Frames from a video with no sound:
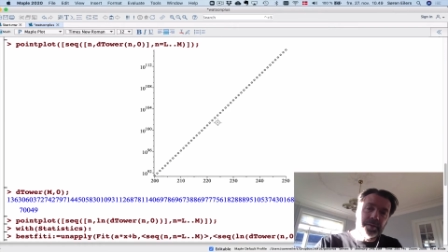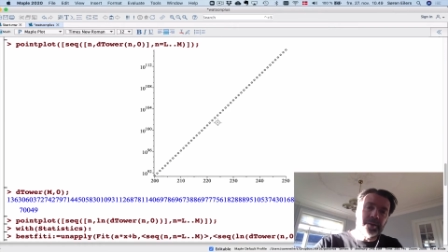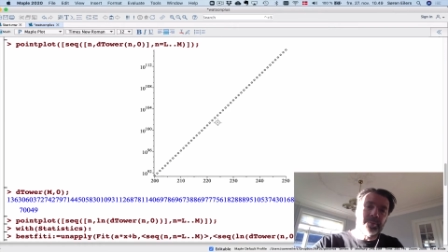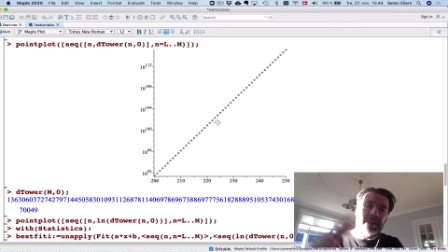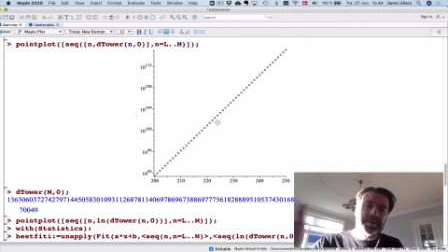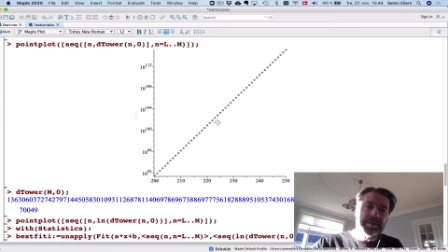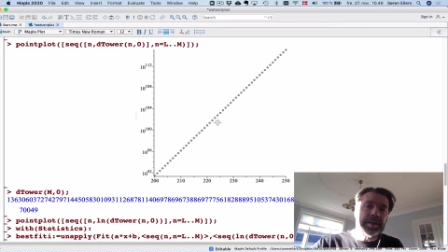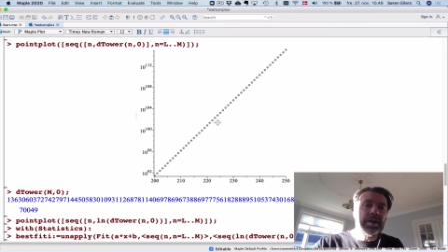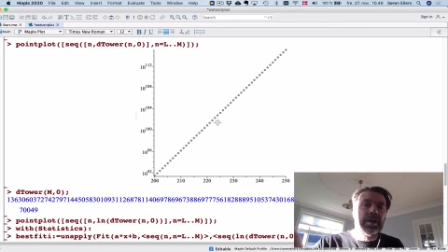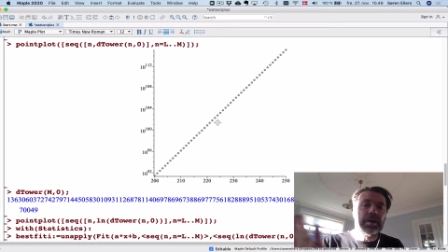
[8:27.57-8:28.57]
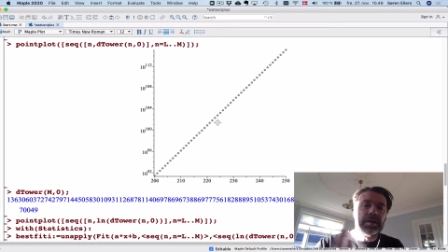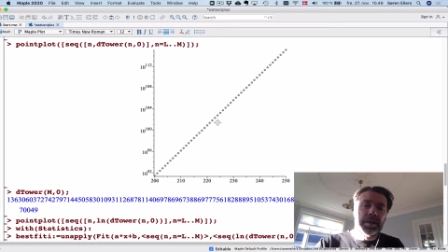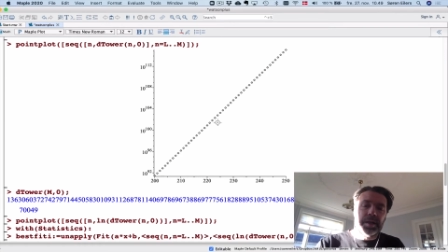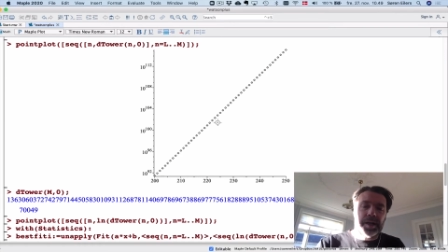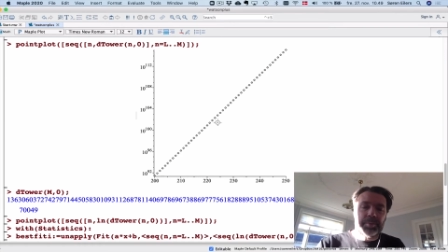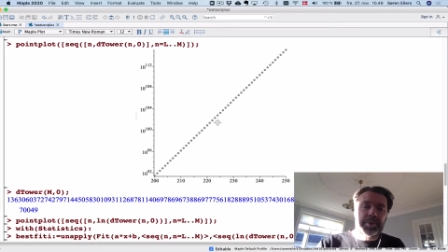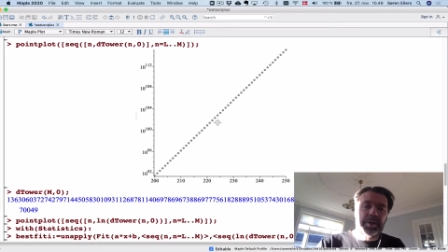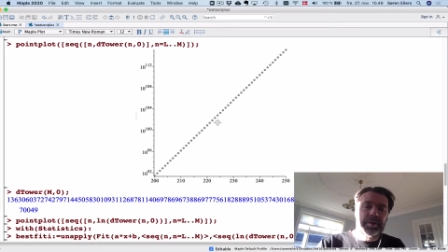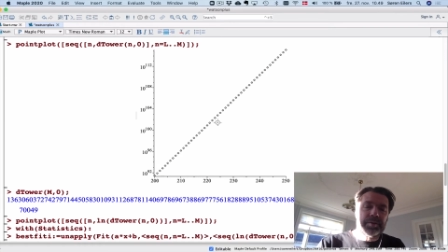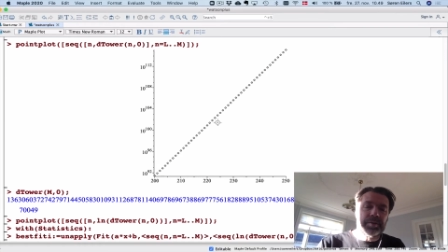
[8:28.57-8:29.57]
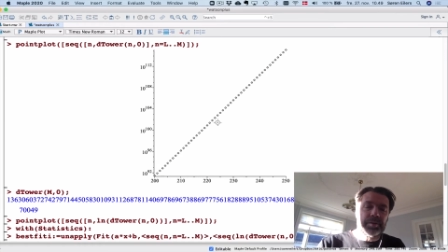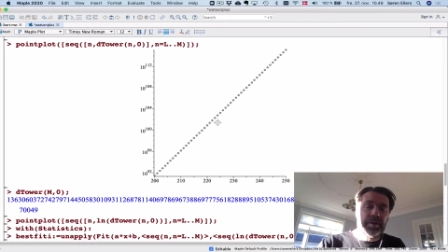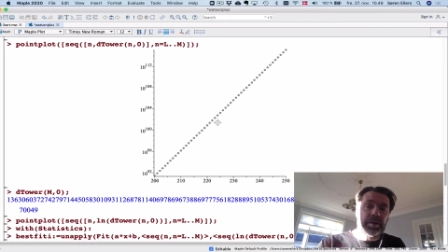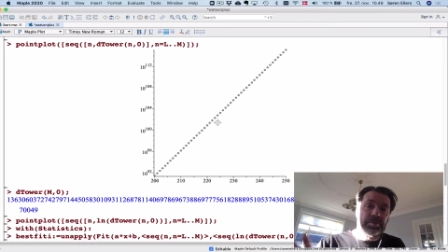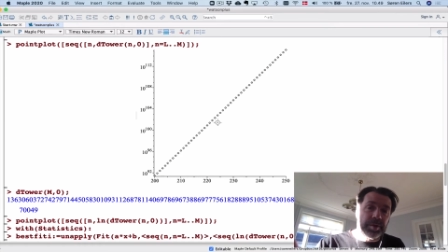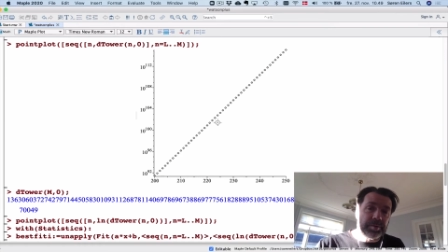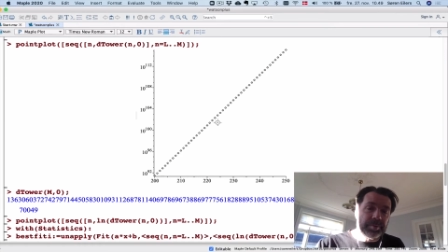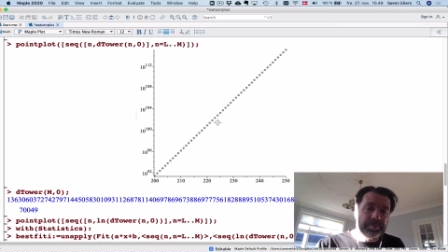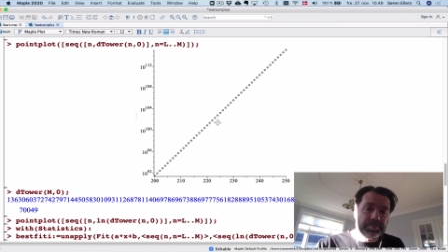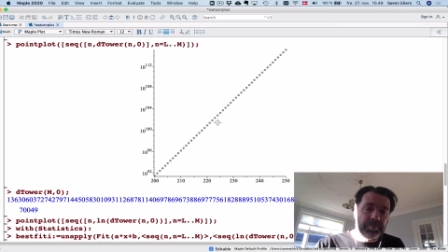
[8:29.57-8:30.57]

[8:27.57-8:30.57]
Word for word: them as they are, I plot their logarithm.